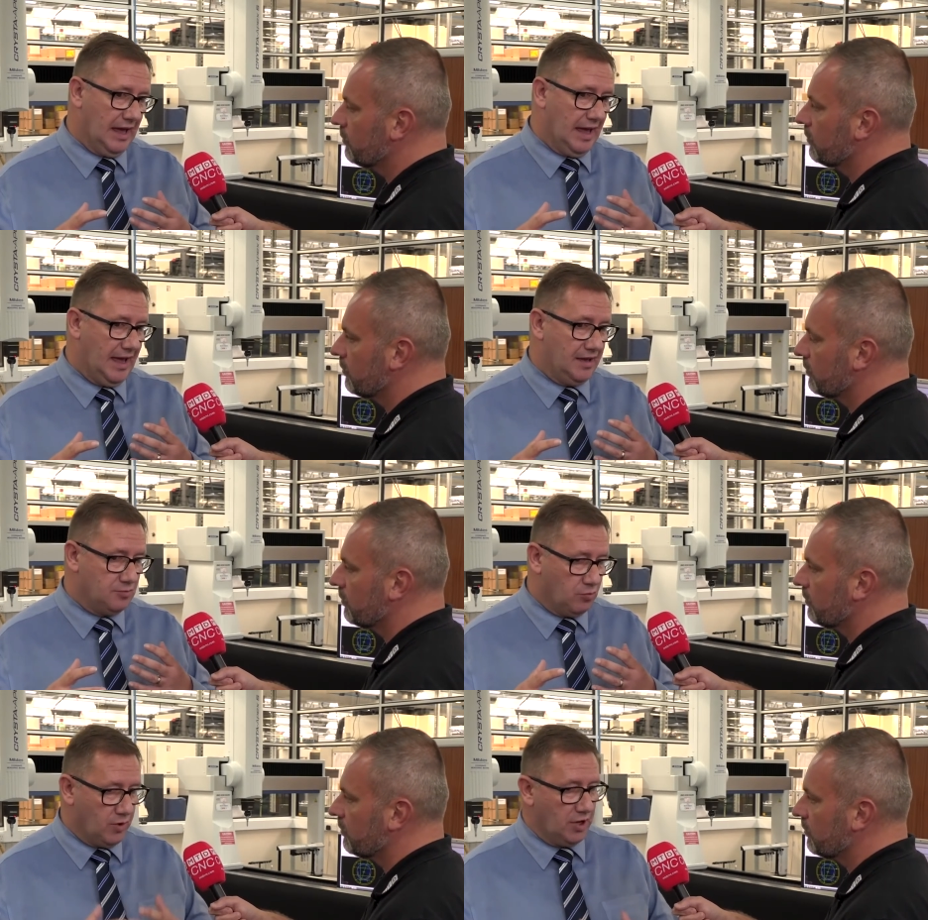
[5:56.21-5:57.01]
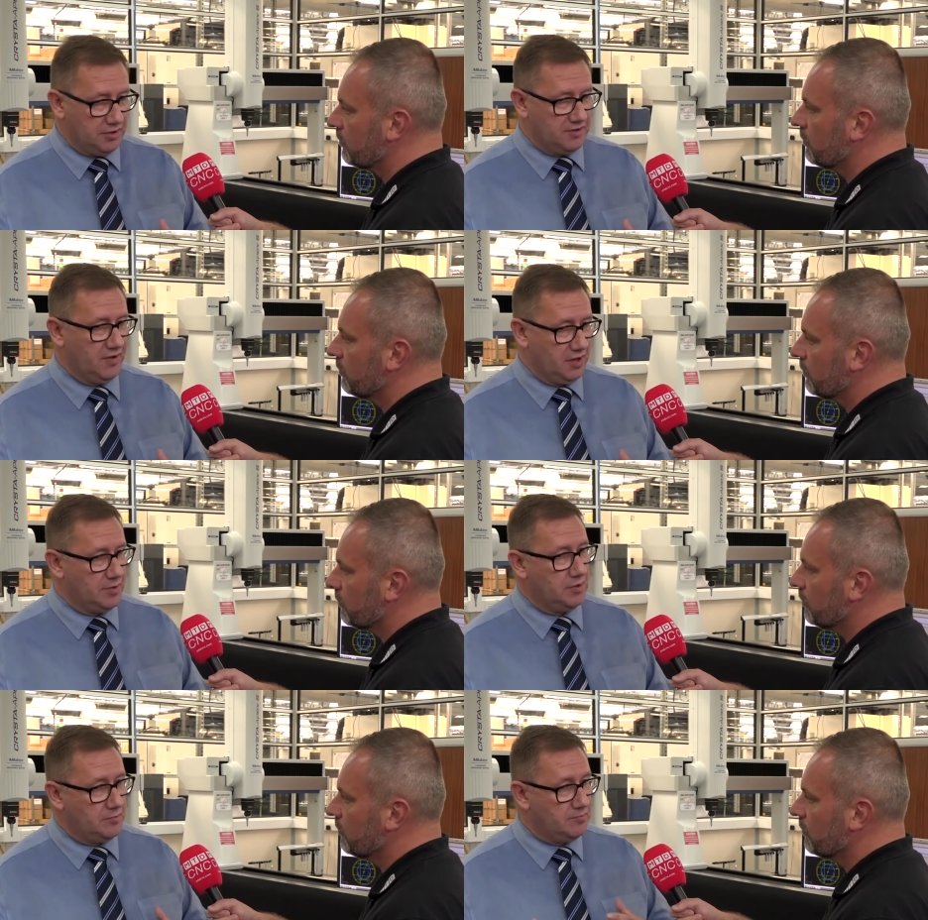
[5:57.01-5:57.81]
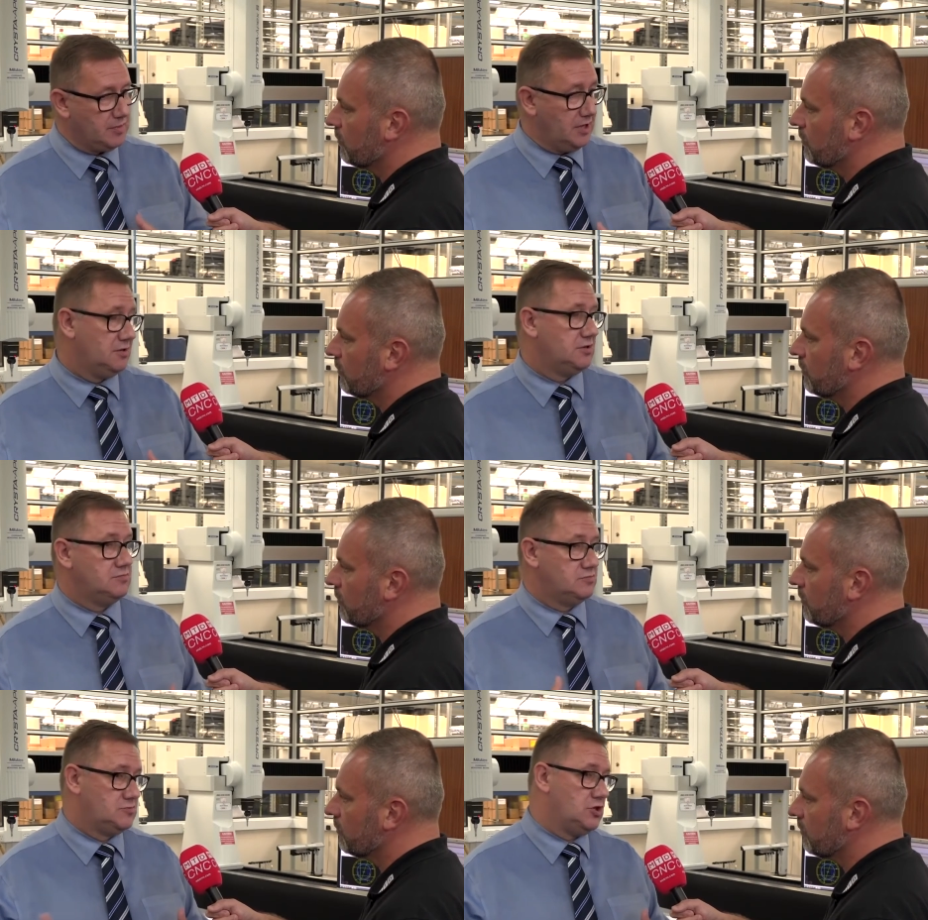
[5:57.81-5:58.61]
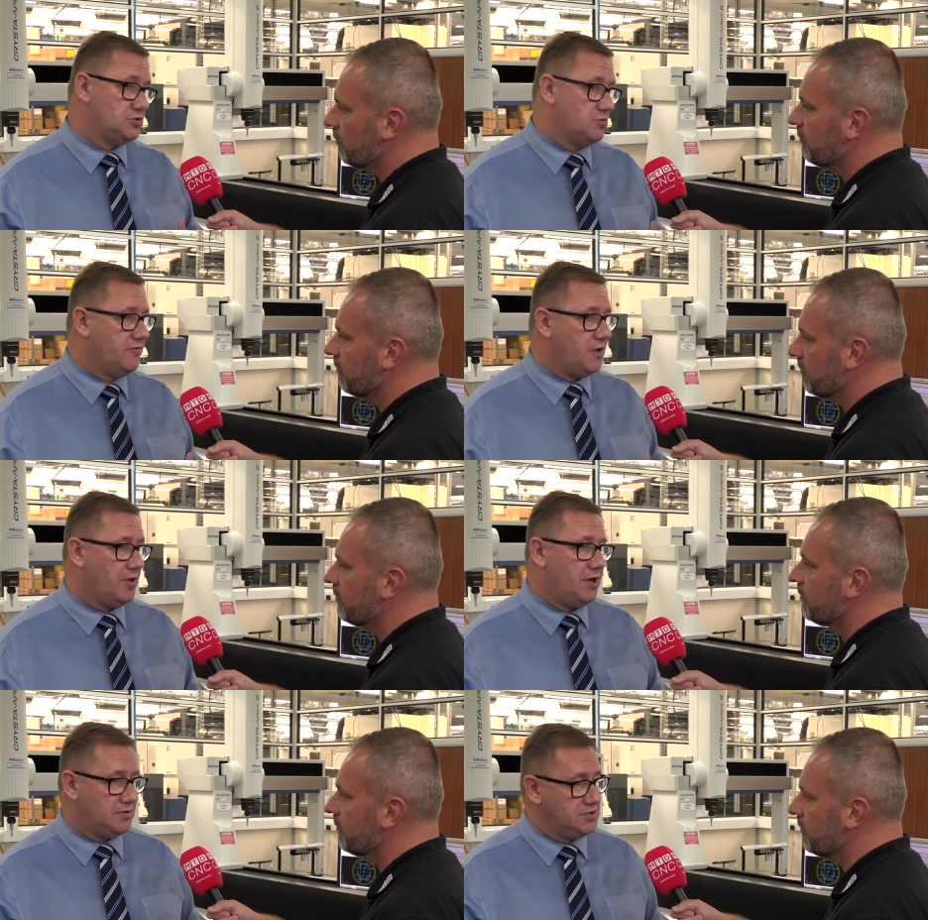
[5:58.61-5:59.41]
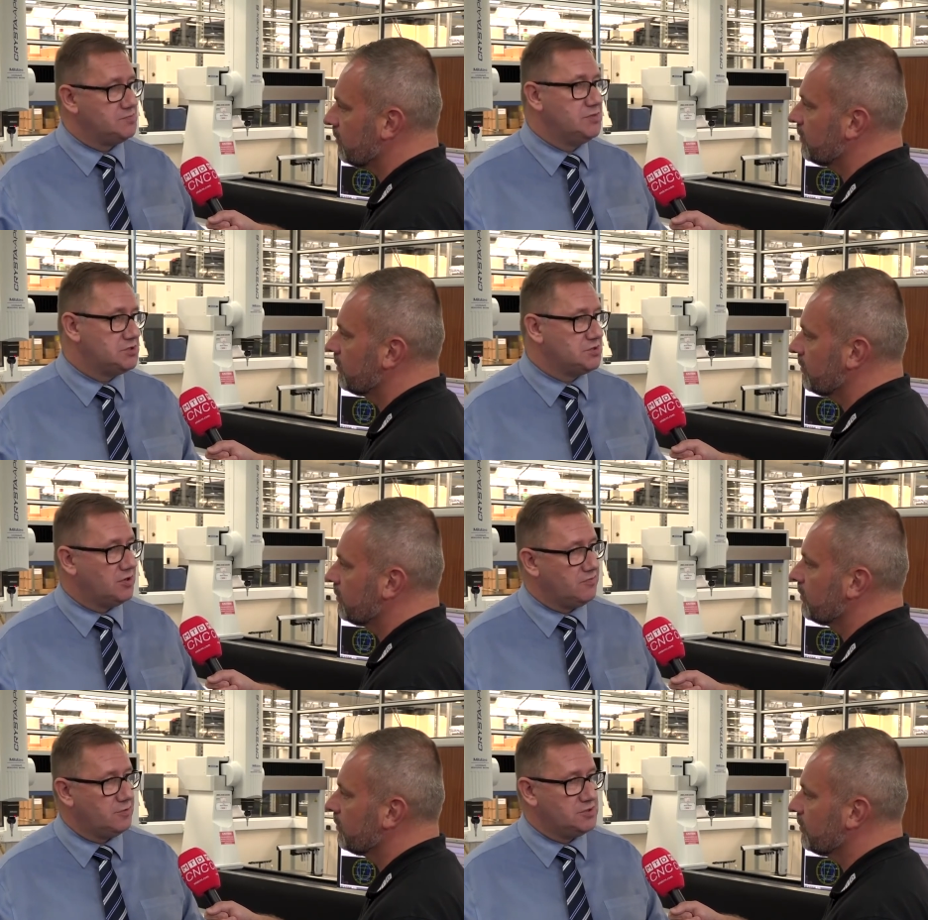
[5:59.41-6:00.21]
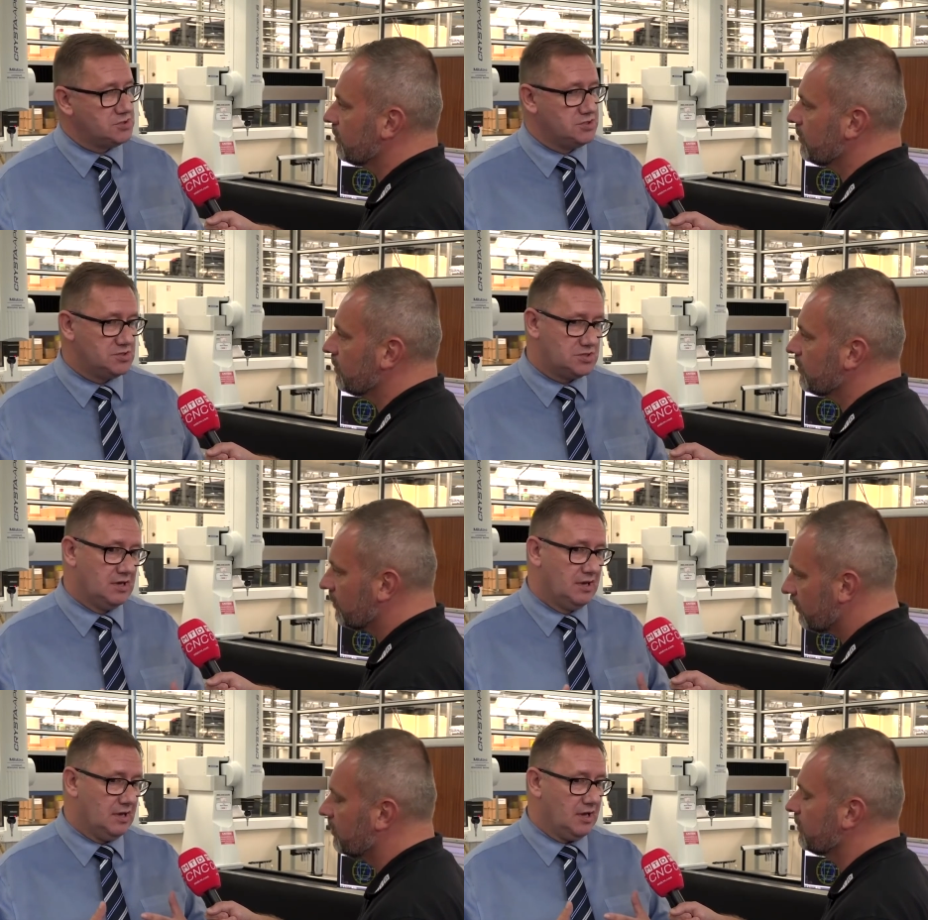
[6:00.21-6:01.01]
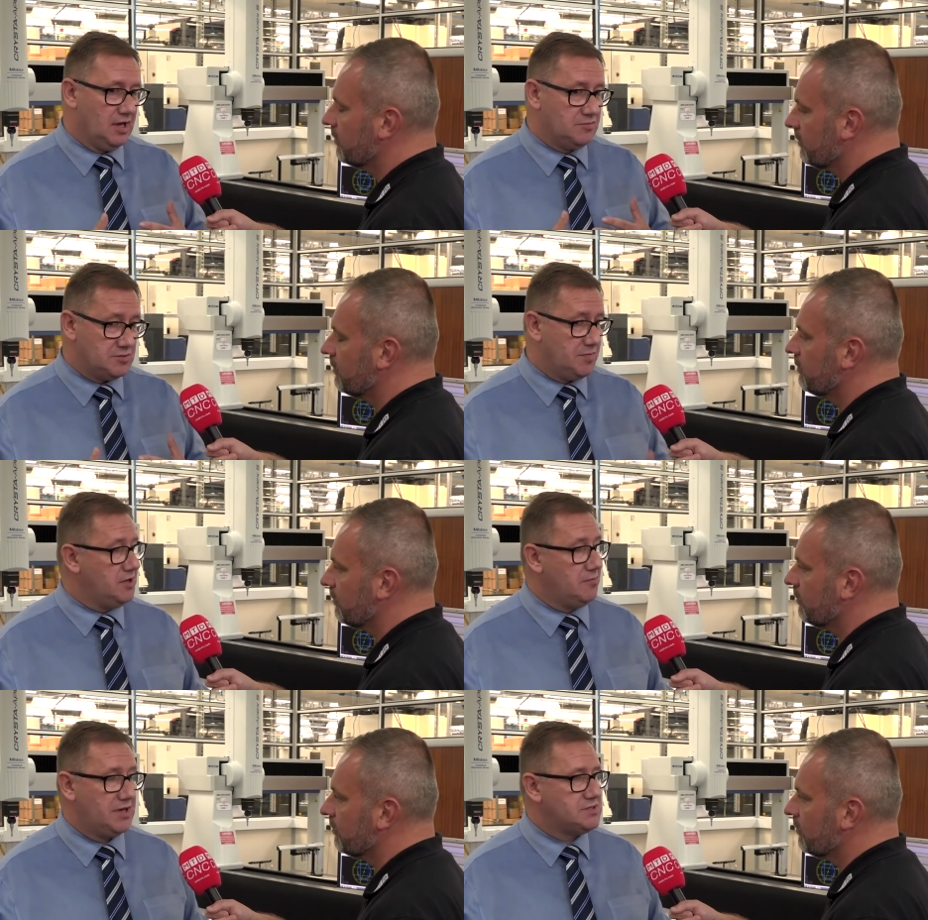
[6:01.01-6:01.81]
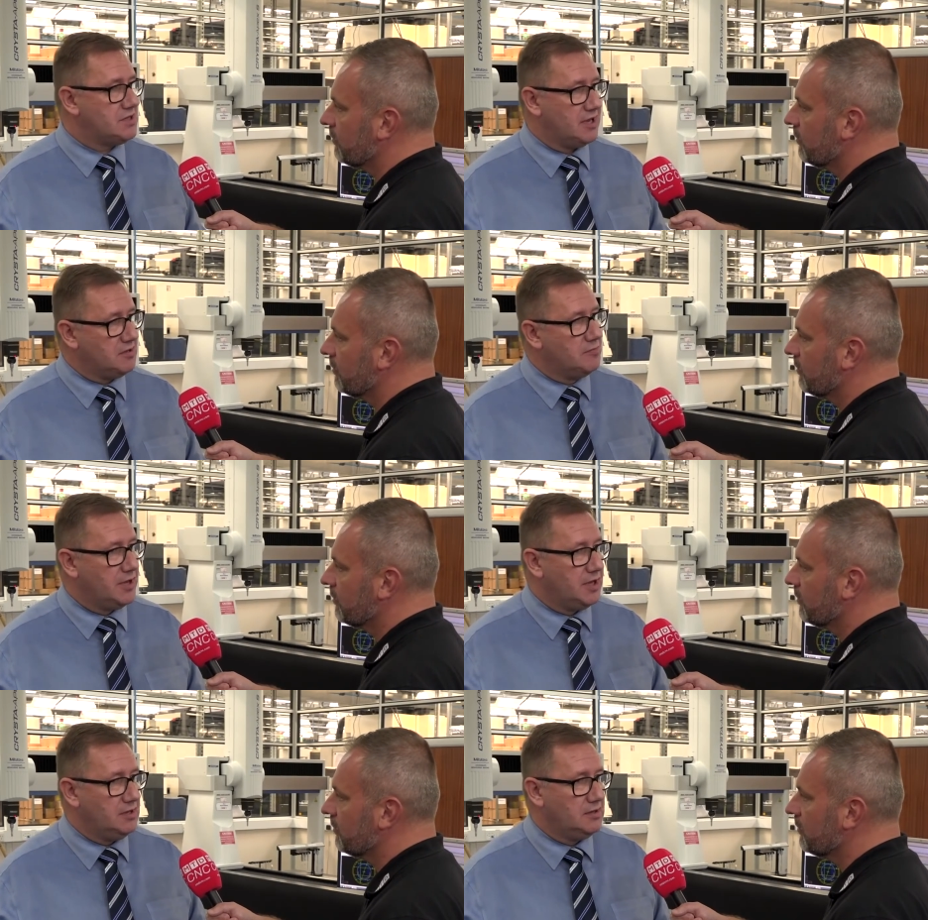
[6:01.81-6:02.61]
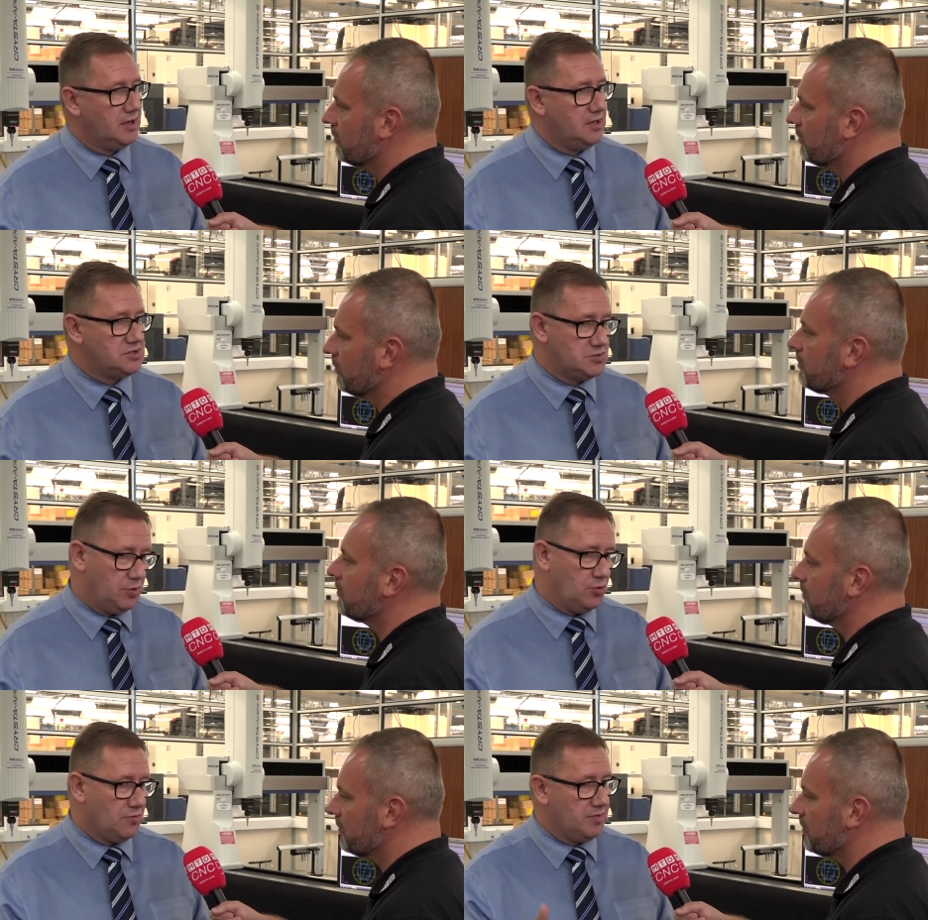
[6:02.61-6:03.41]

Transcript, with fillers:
Speaker 1: and we are developing them in conjunction with our partners, Mitutoyo for instance, um, to be the best that they can be and support the